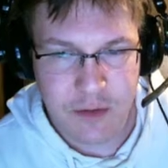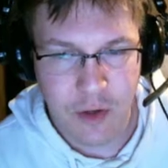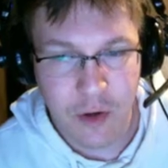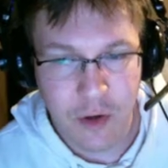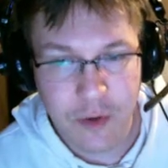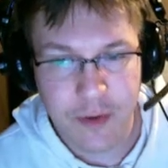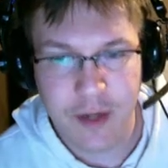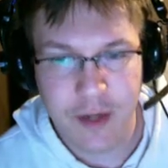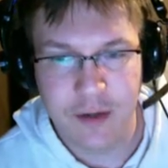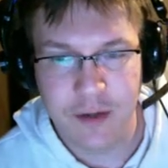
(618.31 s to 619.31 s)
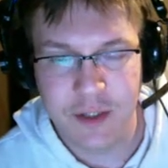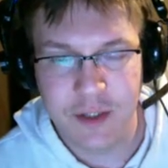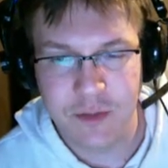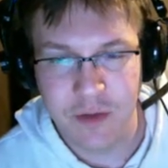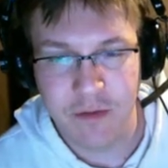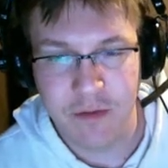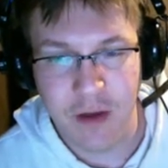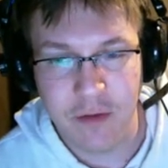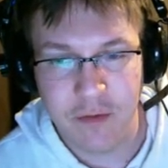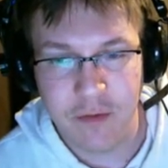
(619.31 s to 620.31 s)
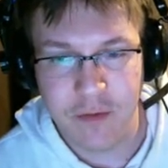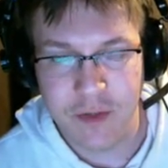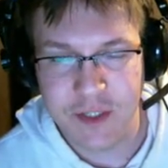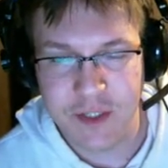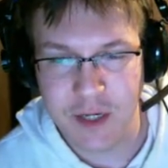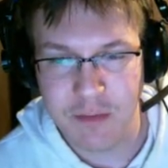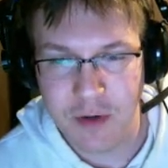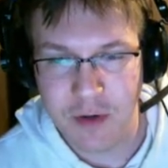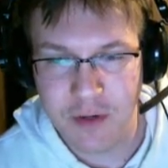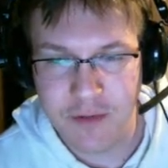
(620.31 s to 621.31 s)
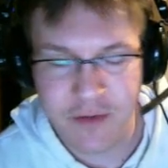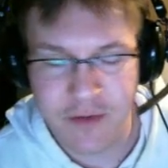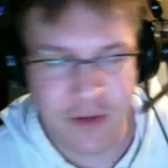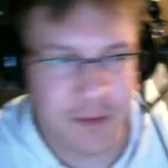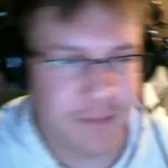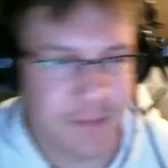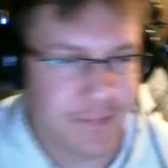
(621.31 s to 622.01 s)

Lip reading: no greater than 25 for the second part of the assignment.